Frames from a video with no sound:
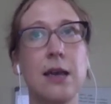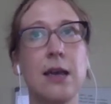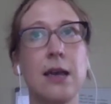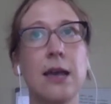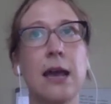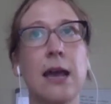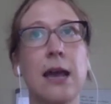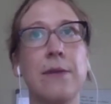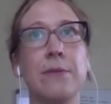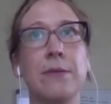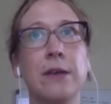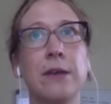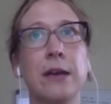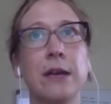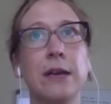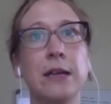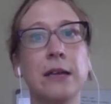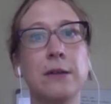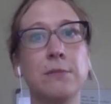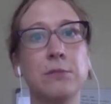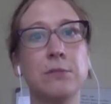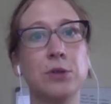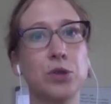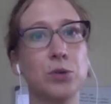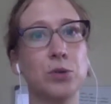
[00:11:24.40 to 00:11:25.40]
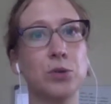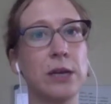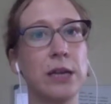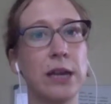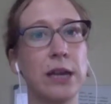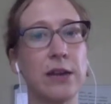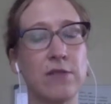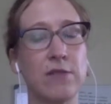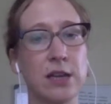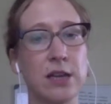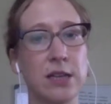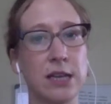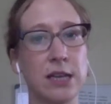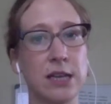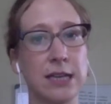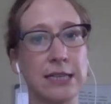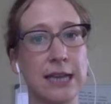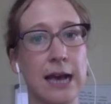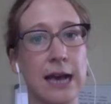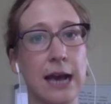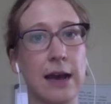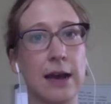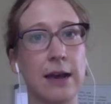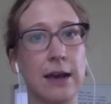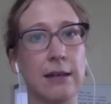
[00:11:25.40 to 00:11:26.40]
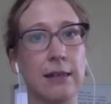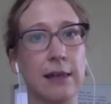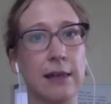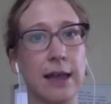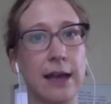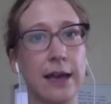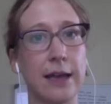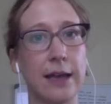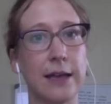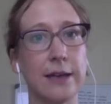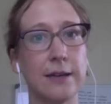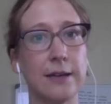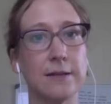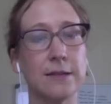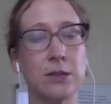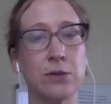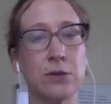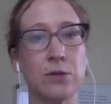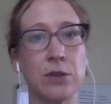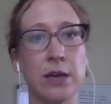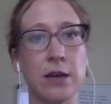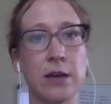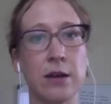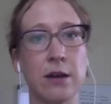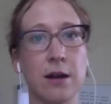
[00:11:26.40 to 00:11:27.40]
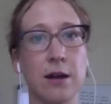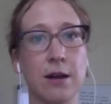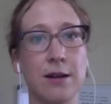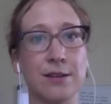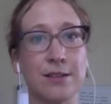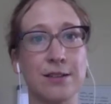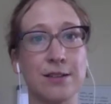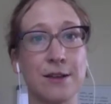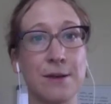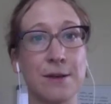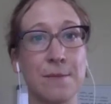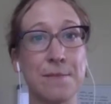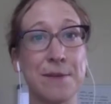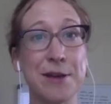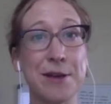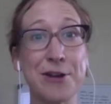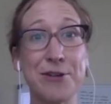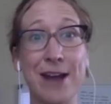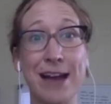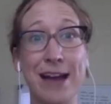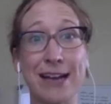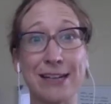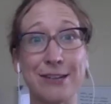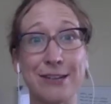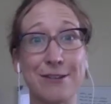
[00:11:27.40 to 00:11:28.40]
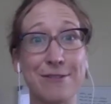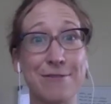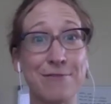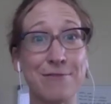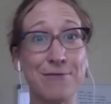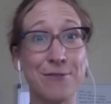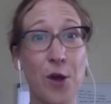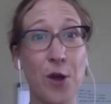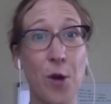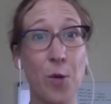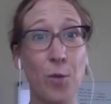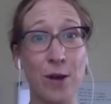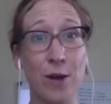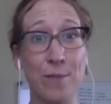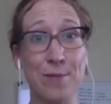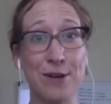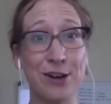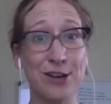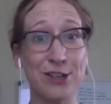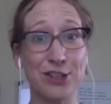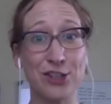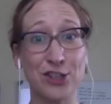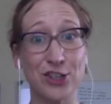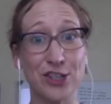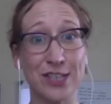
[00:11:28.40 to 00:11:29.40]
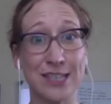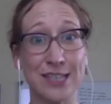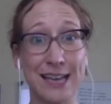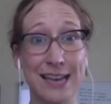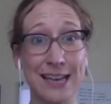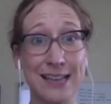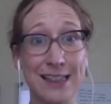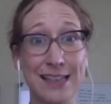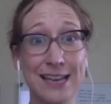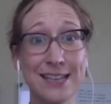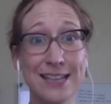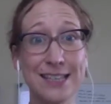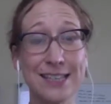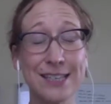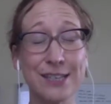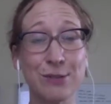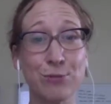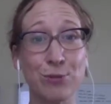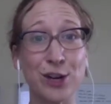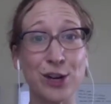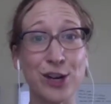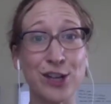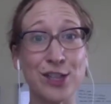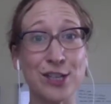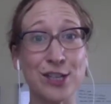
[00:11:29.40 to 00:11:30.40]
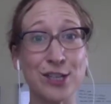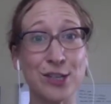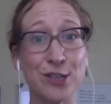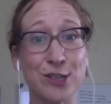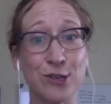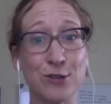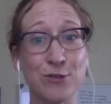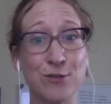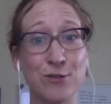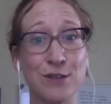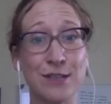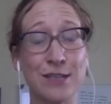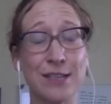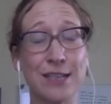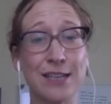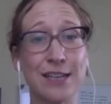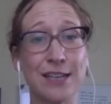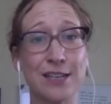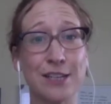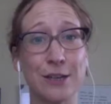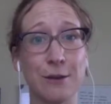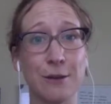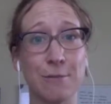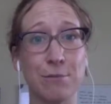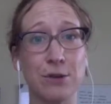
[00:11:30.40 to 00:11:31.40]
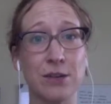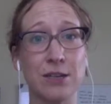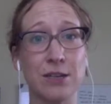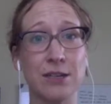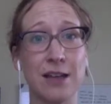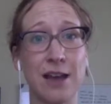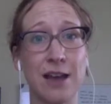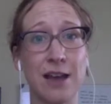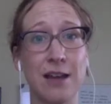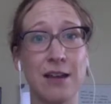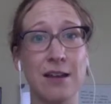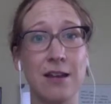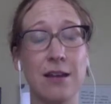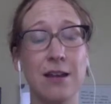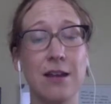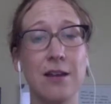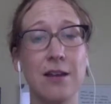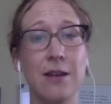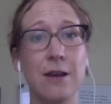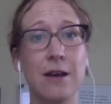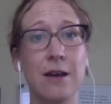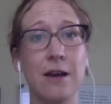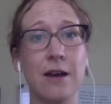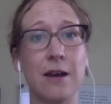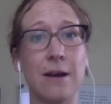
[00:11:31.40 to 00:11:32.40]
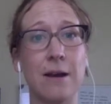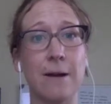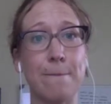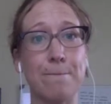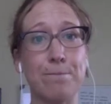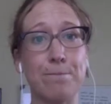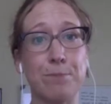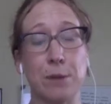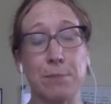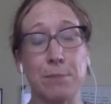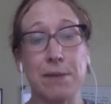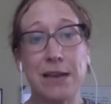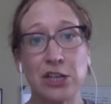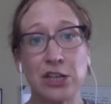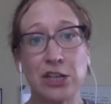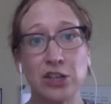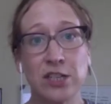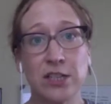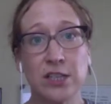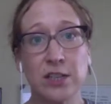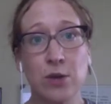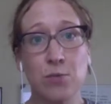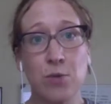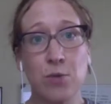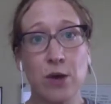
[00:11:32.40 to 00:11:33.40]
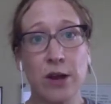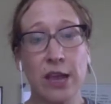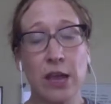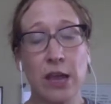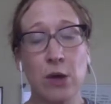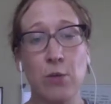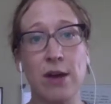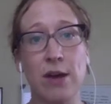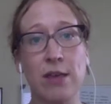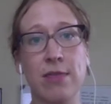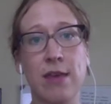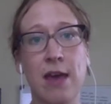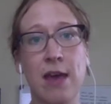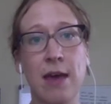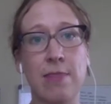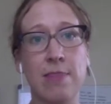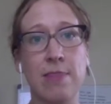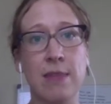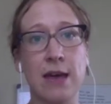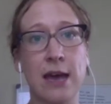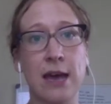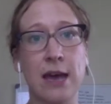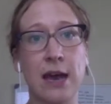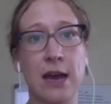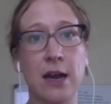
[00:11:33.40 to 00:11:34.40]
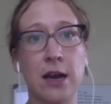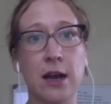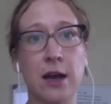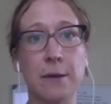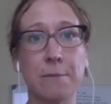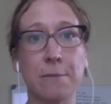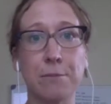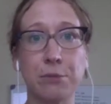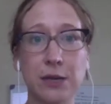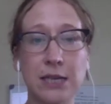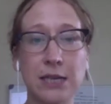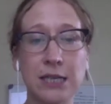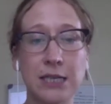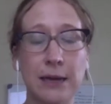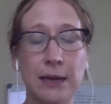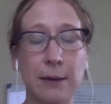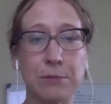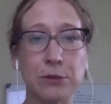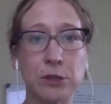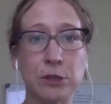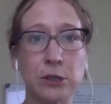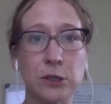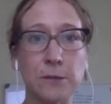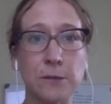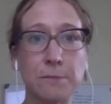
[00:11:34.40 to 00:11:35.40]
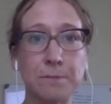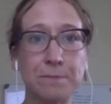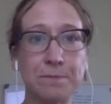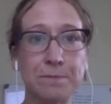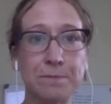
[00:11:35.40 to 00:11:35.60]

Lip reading: And then in between, everything's online. So there are some interactive webinars just like this, where the students get to present the patients they're working with, and then a preceptor